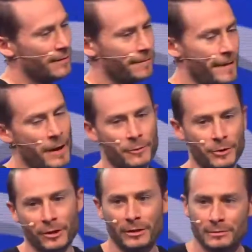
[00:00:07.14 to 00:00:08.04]
a
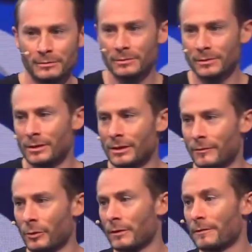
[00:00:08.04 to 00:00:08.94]
founder
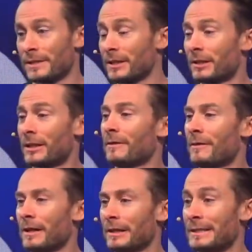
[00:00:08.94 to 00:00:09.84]
of one of Silicon
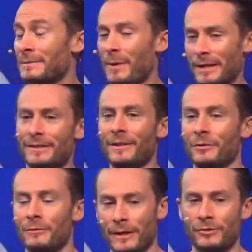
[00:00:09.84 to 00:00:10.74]
Valley's
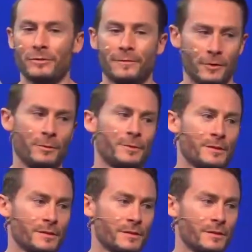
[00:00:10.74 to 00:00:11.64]
best-known venture
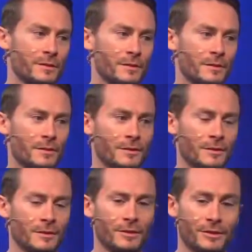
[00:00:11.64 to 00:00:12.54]
firms
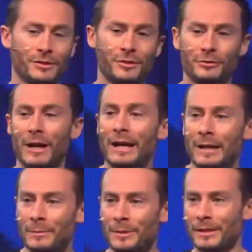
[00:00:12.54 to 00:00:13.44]

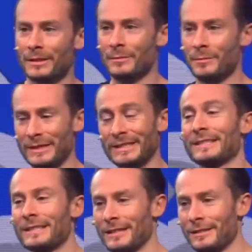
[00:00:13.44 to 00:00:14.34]
described
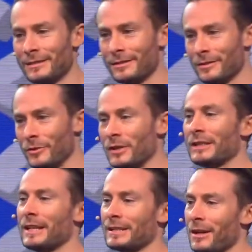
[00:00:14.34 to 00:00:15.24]
businesses
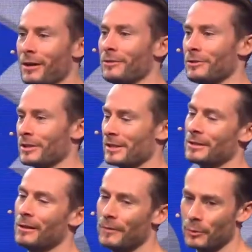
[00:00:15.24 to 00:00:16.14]
using technology to
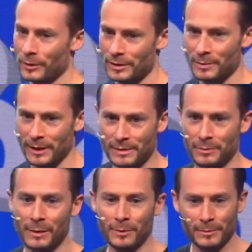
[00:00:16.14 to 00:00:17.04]
solve the world's biggest
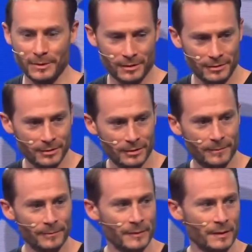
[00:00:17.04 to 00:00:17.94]
problems.
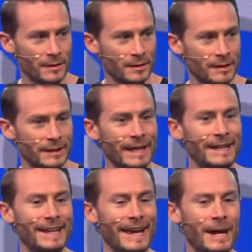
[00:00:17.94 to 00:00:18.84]

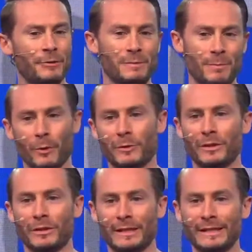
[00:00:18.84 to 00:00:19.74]
Like a
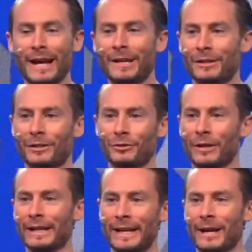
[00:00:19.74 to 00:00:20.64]
houseboat, not a
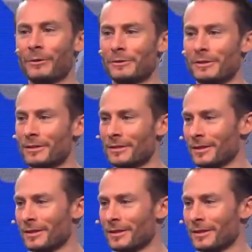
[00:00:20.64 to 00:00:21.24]
great house,